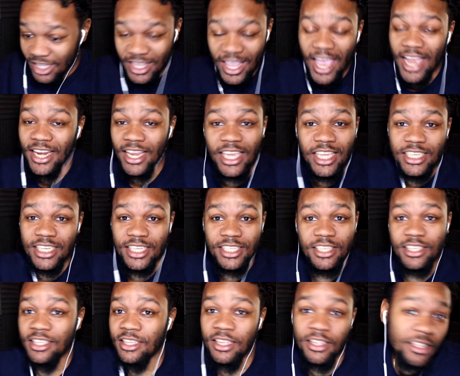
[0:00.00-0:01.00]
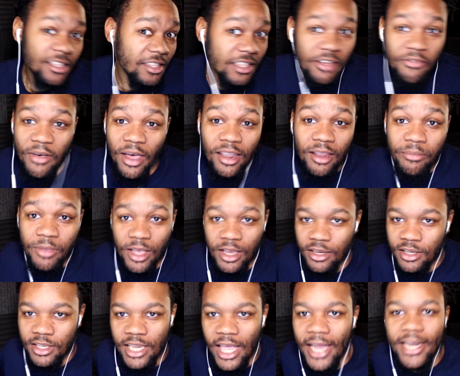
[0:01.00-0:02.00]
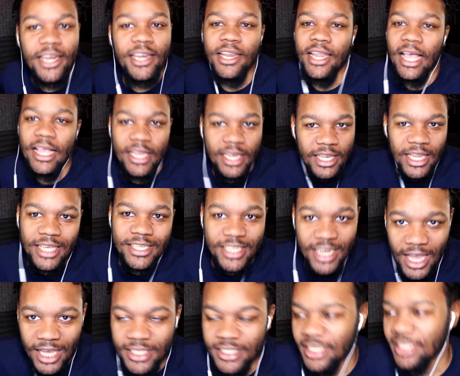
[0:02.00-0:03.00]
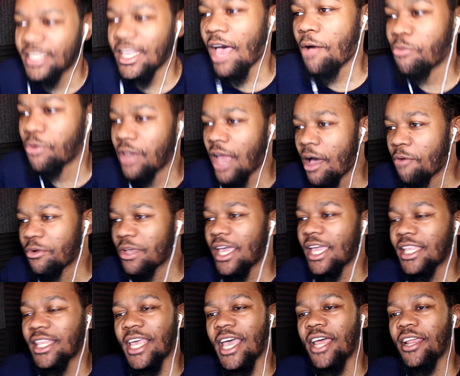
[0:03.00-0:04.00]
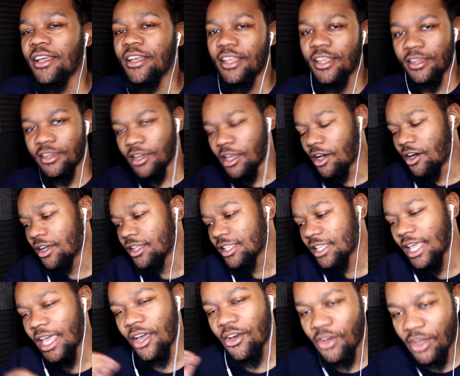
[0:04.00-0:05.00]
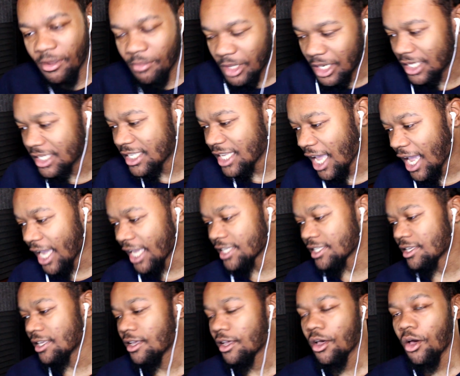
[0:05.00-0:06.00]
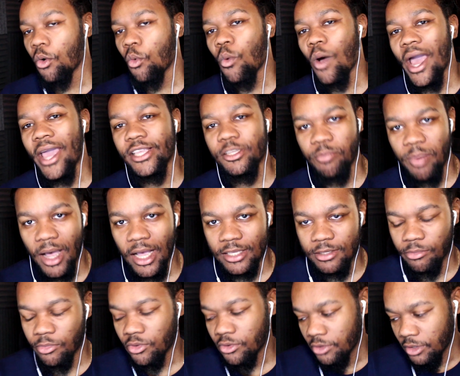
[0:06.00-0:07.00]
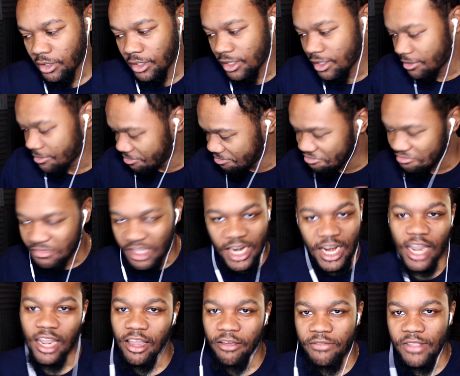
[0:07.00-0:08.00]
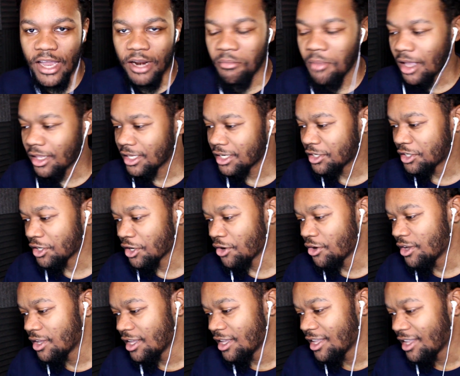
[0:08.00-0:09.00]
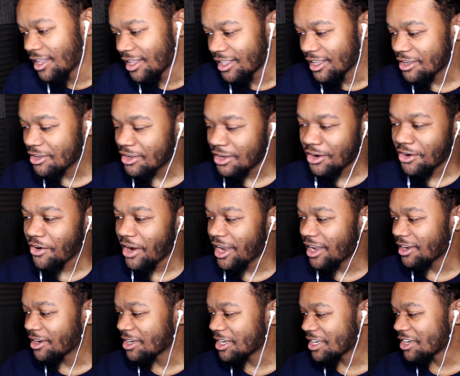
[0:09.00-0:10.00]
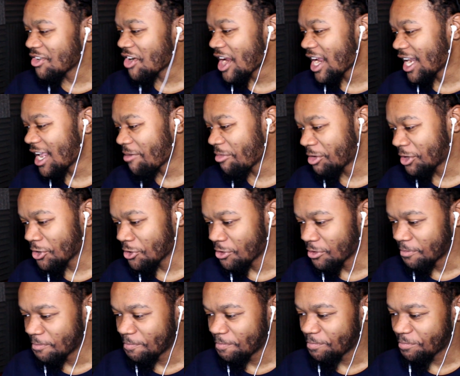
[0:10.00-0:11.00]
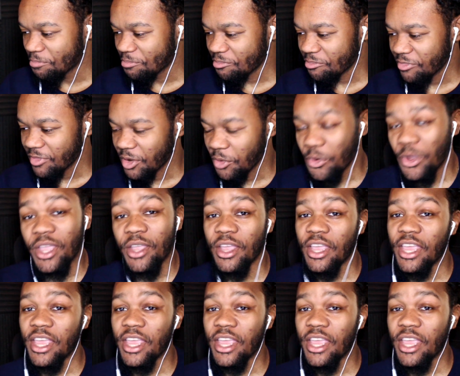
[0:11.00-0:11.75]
that he just developed it. That that That's nonsense. I would I would hate that. No, they're going to give me the science why it's possible. And I love that about this show. This is a great, great episode. We,